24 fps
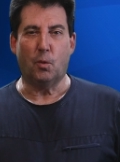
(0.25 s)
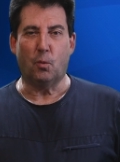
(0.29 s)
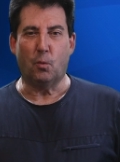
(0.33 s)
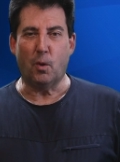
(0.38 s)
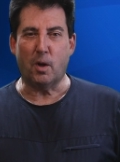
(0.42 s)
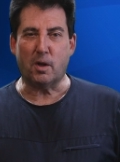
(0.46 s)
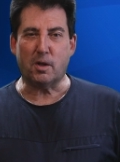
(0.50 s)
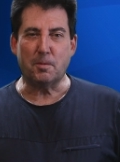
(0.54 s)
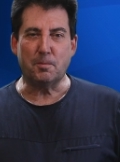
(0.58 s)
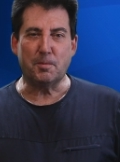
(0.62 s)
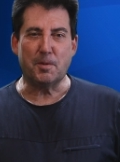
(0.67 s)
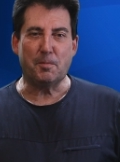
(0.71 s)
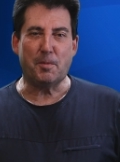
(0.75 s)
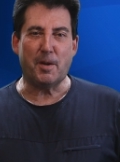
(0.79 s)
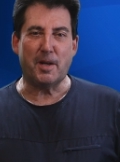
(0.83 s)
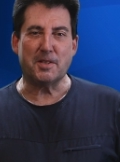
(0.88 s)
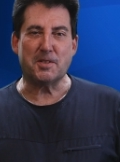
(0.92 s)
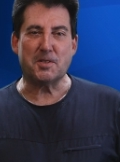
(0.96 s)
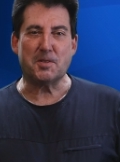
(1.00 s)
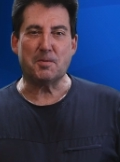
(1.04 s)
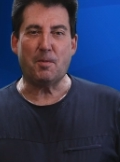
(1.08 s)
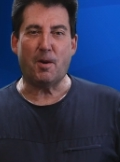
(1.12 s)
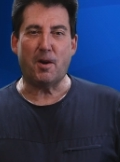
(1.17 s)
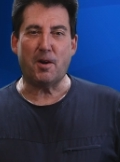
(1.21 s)
Welcome to
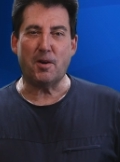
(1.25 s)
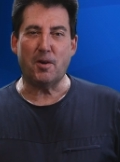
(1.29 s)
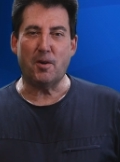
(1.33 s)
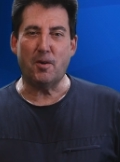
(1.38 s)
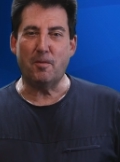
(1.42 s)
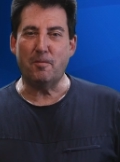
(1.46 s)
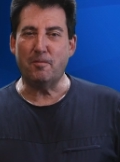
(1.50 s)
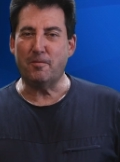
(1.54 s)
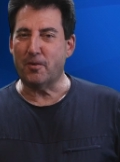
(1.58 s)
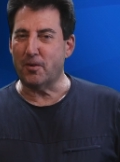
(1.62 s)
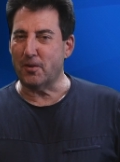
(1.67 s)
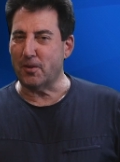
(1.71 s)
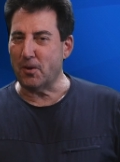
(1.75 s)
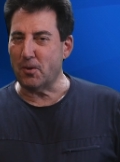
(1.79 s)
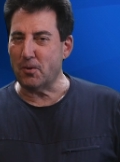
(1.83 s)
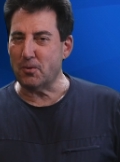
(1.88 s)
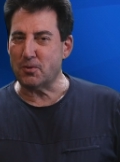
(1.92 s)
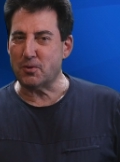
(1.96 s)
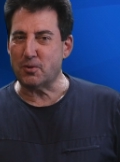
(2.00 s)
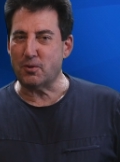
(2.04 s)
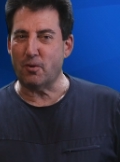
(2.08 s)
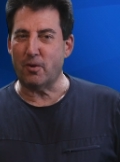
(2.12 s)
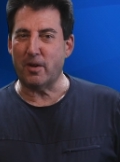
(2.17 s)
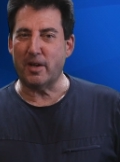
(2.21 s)
Bud's Smart Home. For
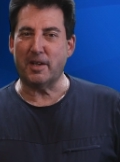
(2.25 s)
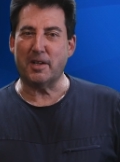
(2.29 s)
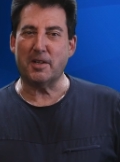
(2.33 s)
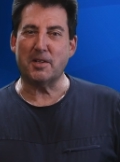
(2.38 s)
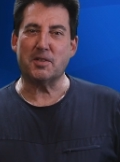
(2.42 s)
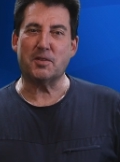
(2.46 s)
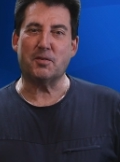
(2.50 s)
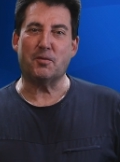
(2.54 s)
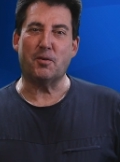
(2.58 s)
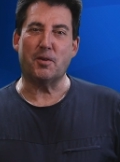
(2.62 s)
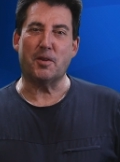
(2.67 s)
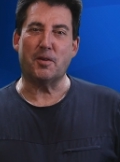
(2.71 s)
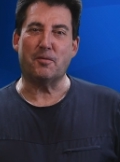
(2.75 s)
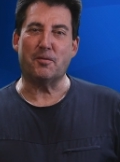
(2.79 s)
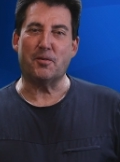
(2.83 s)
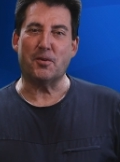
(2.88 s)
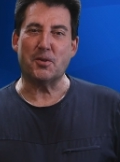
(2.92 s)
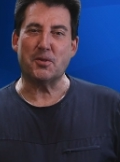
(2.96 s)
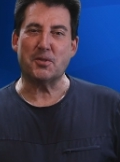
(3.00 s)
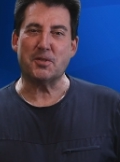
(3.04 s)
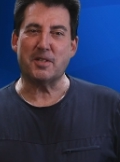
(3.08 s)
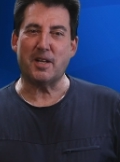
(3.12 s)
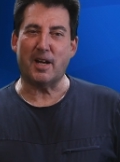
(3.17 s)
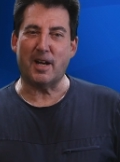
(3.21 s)
those joining us for the
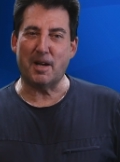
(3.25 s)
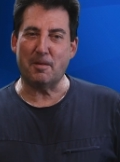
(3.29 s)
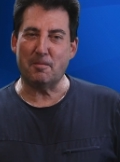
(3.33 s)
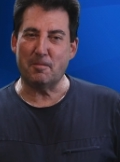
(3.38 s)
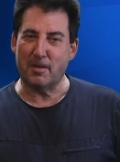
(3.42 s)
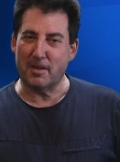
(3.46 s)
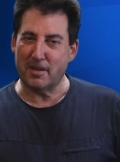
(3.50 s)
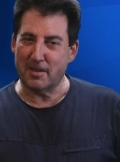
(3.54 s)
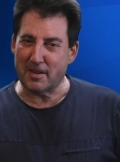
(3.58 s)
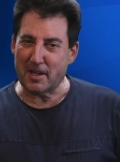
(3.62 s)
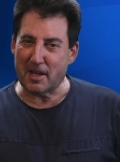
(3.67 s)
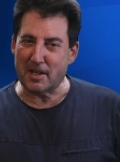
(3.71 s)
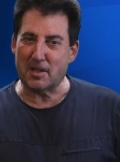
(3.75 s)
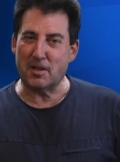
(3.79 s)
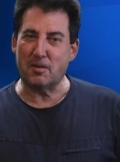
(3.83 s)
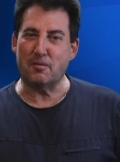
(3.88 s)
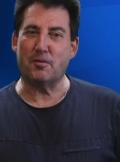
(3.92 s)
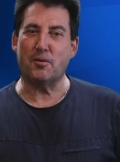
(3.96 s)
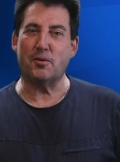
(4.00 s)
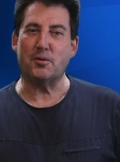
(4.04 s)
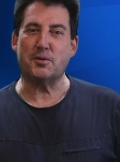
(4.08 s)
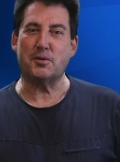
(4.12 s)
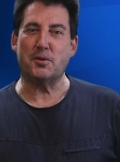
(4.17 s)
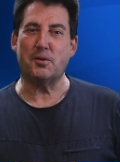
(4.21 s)
first time, thank you
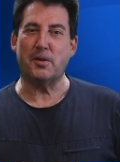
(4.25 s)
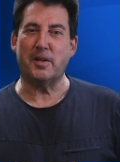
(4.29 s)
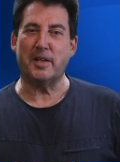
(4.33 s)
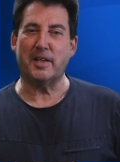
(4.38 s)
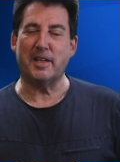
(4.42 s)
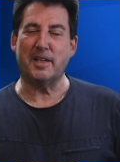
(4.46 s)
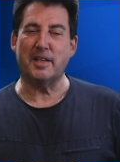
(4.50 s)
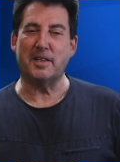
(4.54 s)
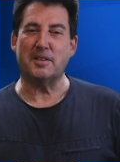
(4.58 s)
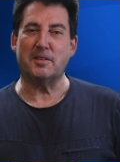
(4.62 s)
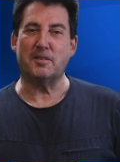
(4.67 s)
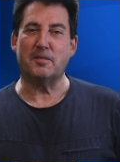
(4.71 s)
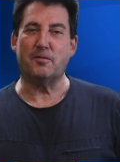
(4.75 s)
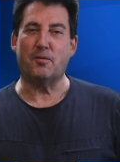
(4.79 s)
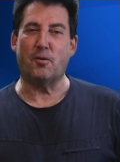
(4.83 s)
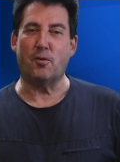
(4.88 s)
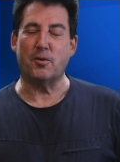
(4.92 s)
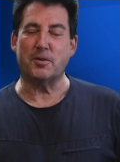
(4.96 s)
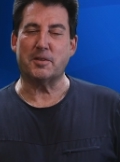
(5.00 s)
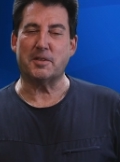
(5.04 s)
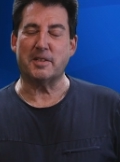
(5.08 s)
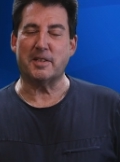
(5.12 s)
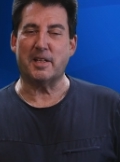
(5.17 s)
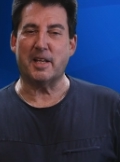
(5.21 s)
for tuning in
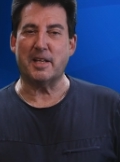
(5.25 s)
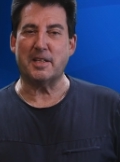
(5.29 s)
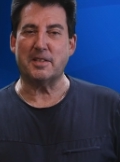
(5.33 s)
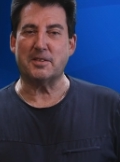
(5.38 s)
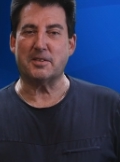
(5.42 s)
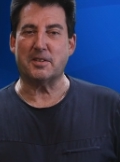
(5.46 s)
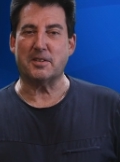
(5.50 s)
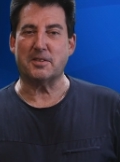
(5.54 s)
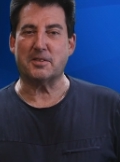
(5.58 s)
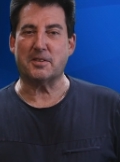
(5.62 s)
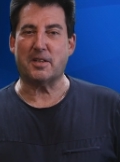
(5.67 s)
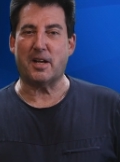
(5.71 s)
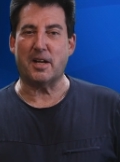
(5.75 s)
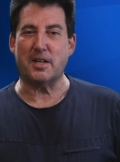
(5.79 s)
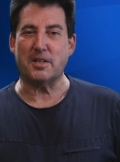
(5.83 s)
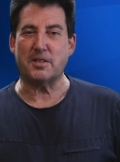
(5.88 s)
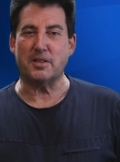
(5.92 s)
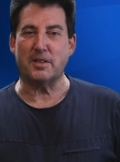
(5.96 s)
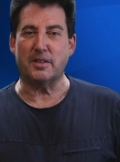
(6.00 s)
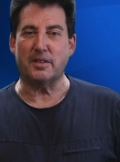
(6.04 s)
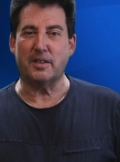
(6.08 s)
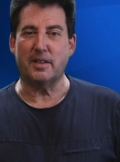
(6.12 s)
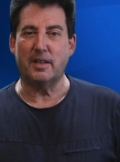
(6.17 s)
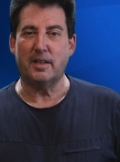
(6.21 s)
for today's
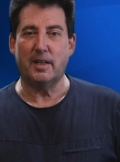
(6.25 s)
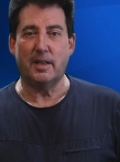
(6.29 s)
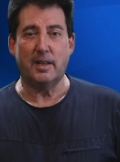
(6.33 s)
discussion.